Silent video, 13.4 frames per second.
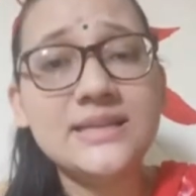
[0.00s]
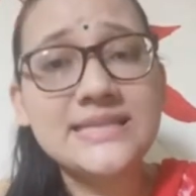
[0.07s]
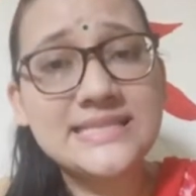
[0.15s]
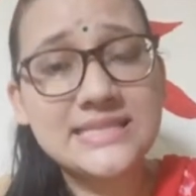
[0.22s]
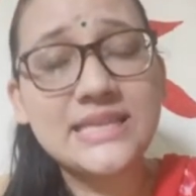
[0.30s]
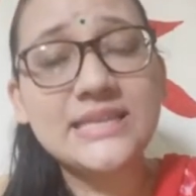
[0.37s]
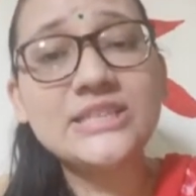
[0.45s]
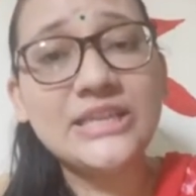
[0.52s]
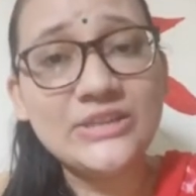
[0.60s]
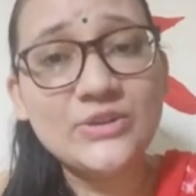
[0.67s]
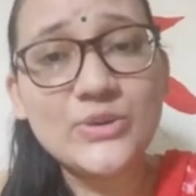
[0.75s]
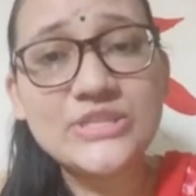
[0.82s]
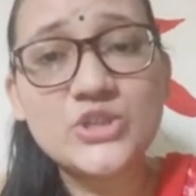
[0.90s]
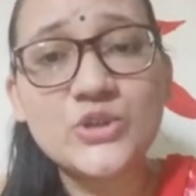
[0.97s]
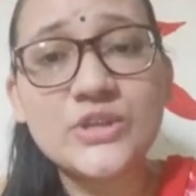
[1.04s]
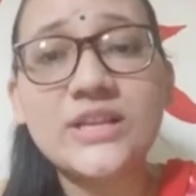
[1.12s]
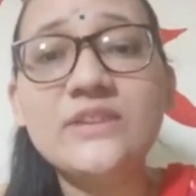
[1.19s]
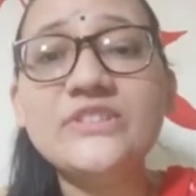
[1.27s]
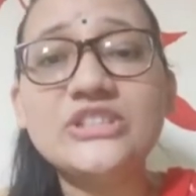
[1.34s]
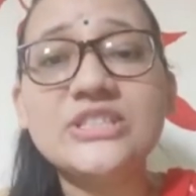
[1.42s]
state
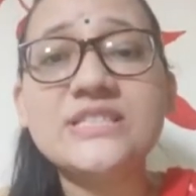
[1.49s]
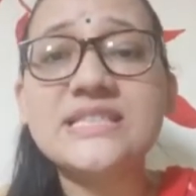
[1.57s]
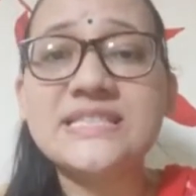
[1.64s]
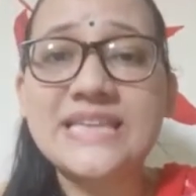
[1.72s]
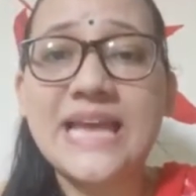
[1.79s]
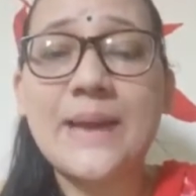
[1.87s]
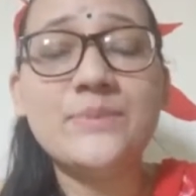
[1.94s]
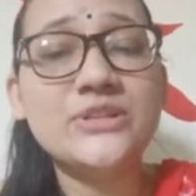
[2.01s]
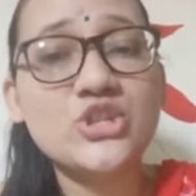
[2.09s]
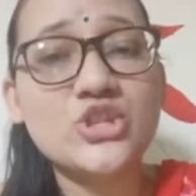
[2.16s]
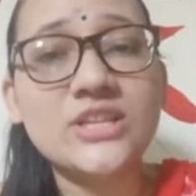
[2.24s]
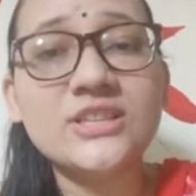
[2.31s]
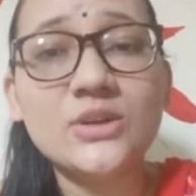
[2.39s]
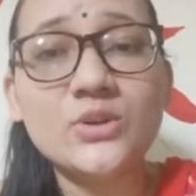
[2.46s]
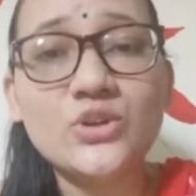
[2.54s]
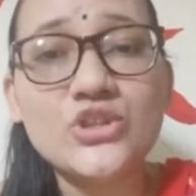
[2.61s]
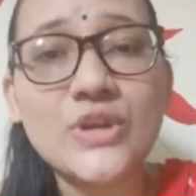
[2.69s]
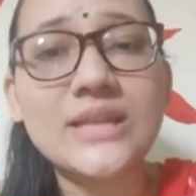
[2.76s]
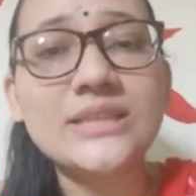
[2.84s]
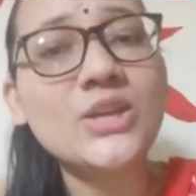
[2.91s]
industrial, which is established in the
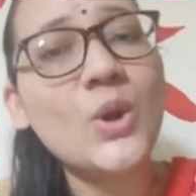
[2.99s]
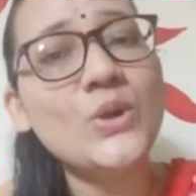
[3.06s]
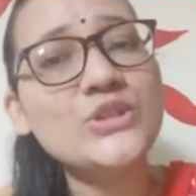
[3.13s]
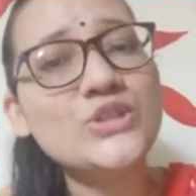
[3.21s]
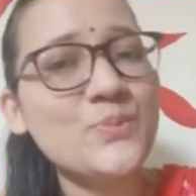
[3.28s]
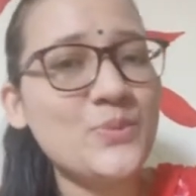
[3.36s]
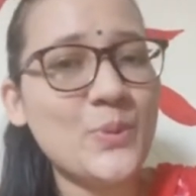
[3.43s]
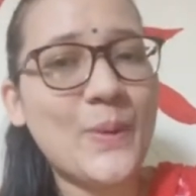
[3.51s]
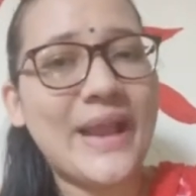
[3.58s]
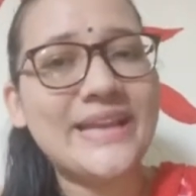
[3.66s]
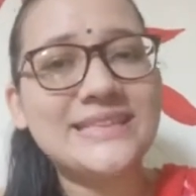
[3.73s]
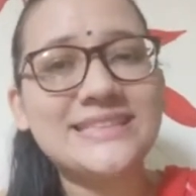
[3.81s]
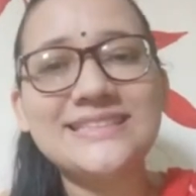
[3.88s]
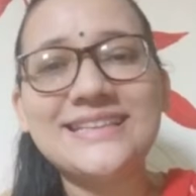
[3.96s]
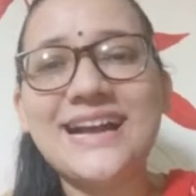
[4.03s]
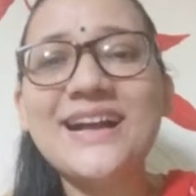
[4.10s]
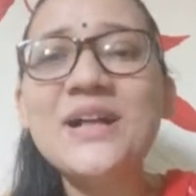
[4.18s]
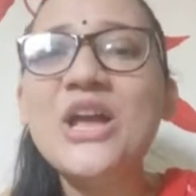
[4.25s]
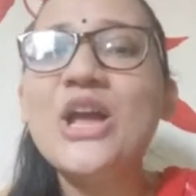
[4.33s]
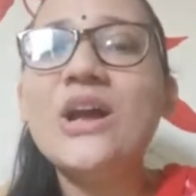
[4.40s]
Gujarat, also provide the
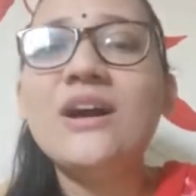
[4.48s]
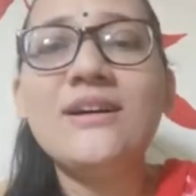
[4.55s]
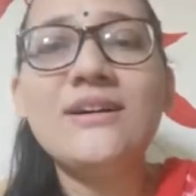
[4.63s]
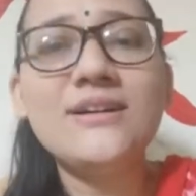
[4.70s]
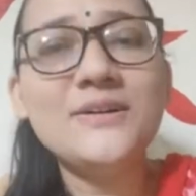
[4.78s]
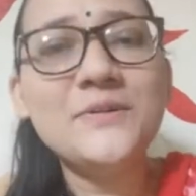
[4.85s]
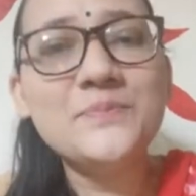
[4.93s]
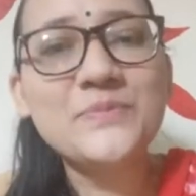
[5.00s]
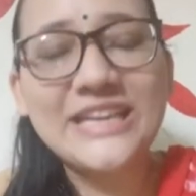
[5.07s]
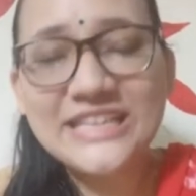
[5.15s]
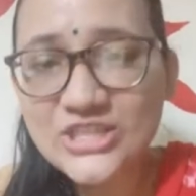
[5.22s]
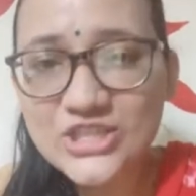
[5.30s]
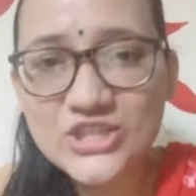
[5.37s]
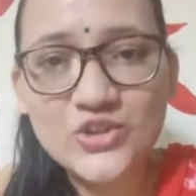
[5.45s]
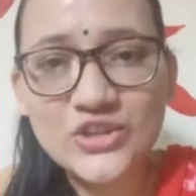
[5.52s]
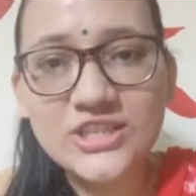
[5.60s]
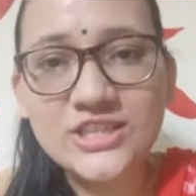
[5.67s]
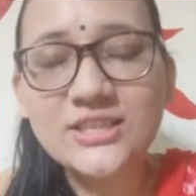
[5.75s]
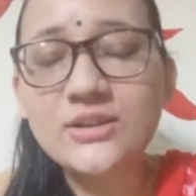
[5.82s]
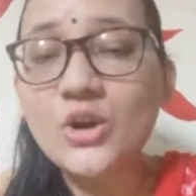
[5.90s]

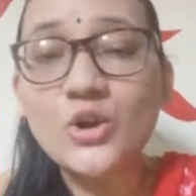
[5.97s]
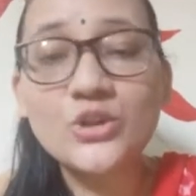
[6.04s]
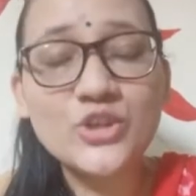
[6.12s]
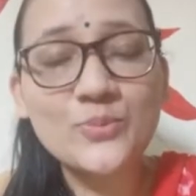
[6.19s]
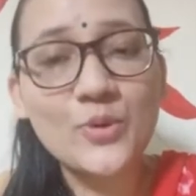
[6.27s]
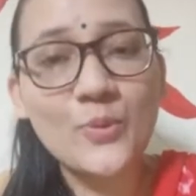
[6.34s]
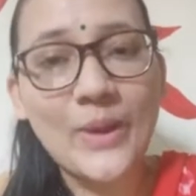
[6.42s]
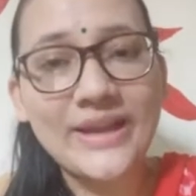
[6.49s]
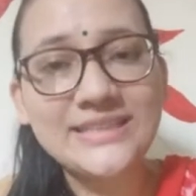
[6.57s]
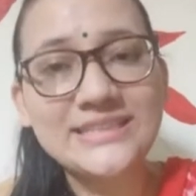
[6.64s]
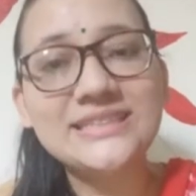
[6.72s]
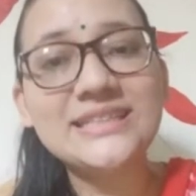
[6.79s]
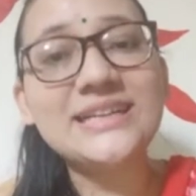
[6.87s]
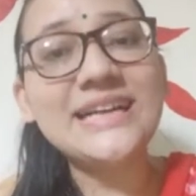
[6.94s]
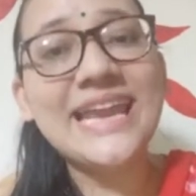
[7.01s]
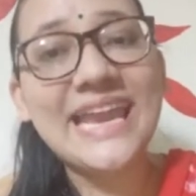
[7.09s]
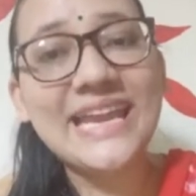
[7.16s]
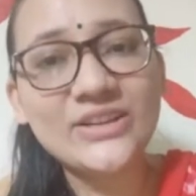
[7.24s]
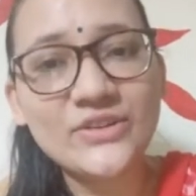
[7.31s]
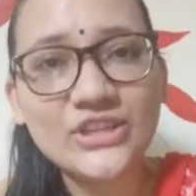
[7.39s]
industrial, also provide the
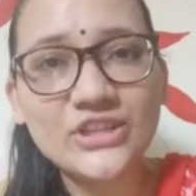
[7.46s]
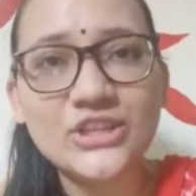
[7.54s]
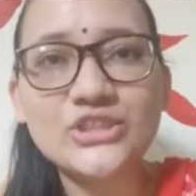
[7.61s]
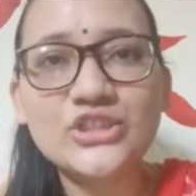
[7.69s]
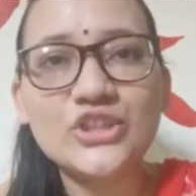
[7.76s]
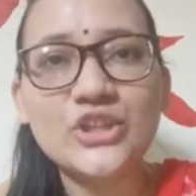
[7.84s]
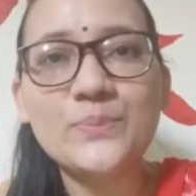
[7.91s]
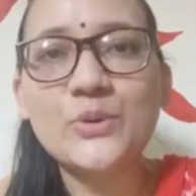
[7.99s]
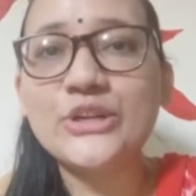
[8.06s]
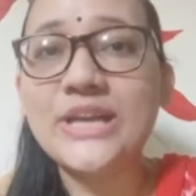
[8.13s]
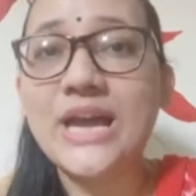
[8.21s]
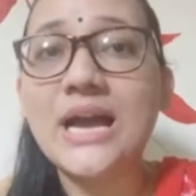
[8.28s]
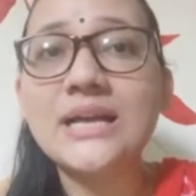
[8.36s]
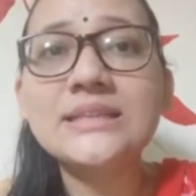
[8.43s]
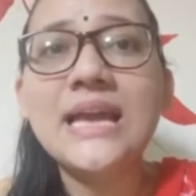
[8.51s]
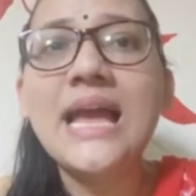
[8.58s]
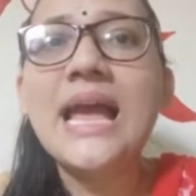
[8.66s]
agriculture product,